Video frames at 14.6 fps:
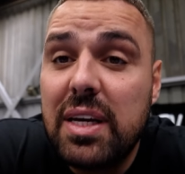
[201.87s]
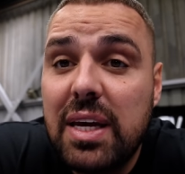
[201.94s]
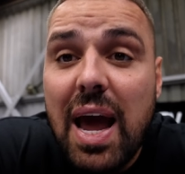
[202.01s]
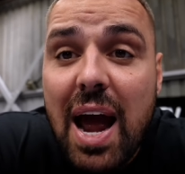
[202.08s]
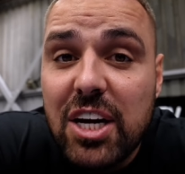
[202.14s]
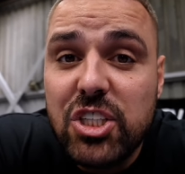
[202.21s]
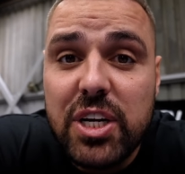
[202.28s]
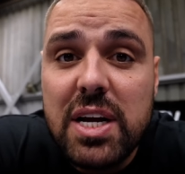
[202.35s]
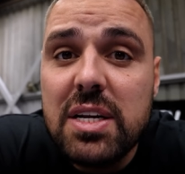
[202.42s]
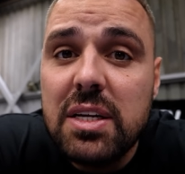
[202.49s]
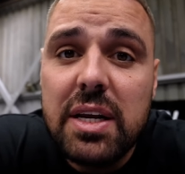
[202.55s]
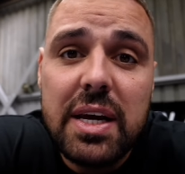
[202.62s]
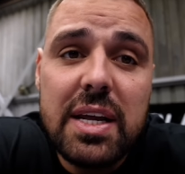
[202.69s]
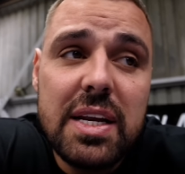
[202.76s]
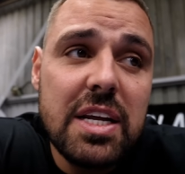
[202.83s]
cash in,
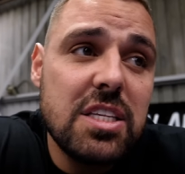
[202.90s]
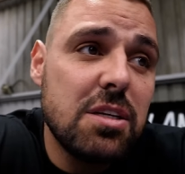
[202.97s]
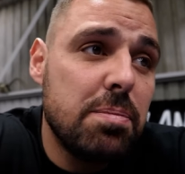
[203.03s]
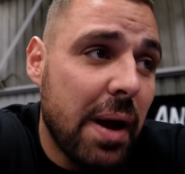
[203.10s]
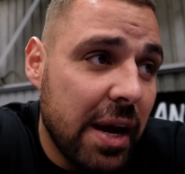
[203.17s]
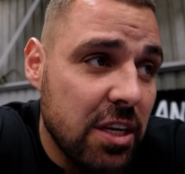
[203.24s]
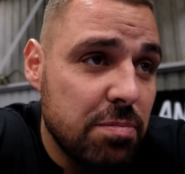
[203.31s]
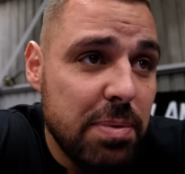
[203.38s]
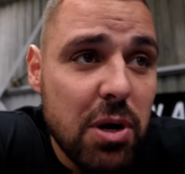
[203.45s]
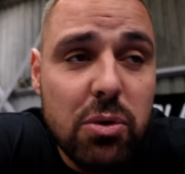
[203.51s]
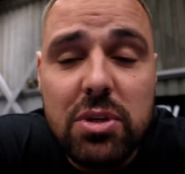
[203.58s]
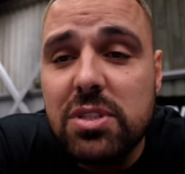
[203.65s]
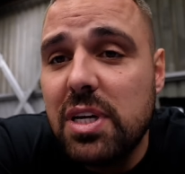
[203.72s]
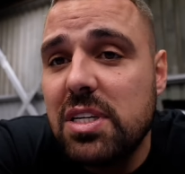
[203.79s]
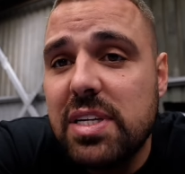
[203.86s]
he needed to pay his
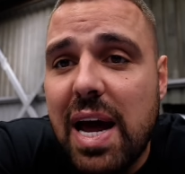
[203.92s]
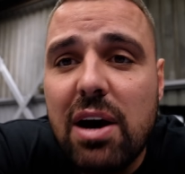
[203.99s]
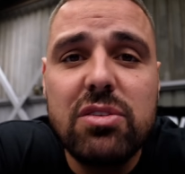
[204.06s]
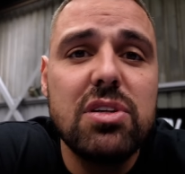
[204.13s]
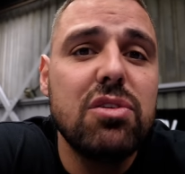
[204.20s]
builders at his house.